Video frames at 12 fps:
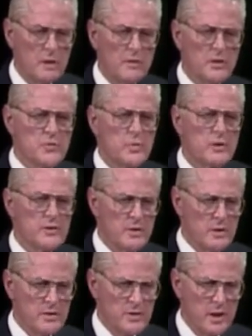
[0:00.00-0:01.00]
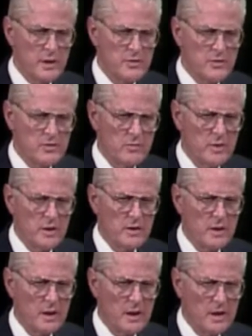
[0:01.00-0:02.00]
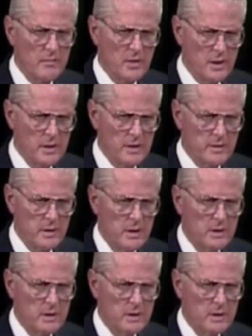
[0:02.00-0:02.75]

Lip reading: This person is anxious to be in the limelight,